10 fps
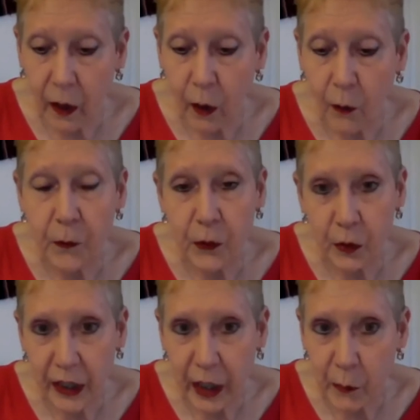off
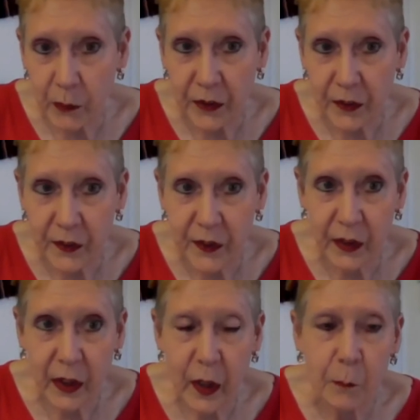your cameras
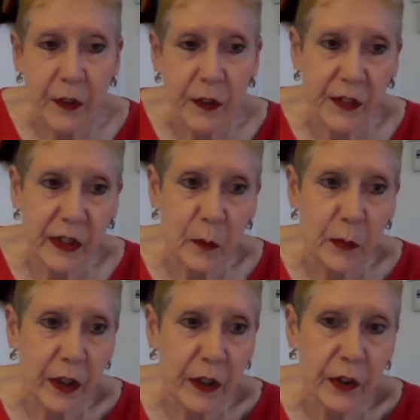because it'll
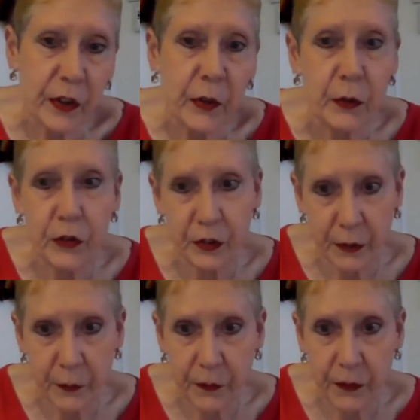make a huge
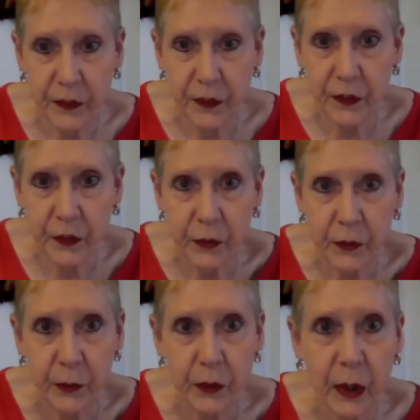difference
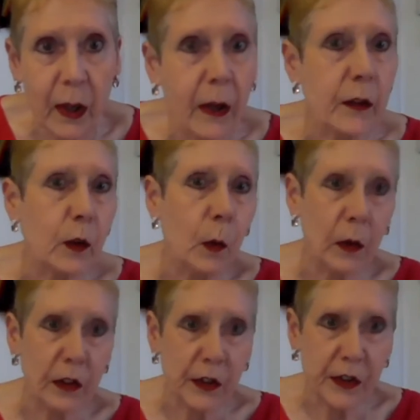to the
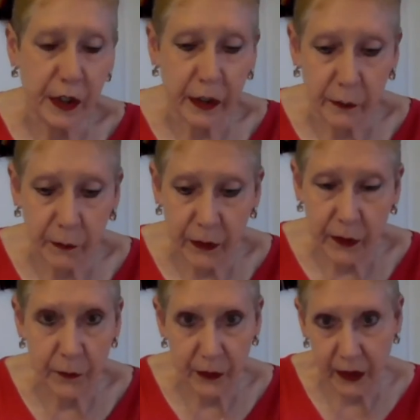quality of,
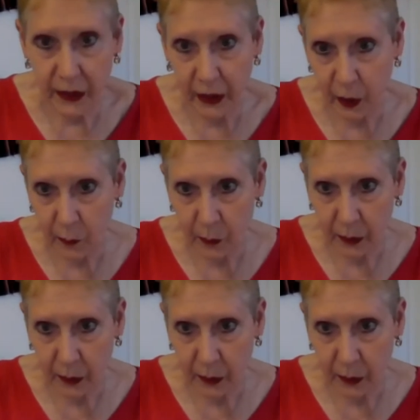of the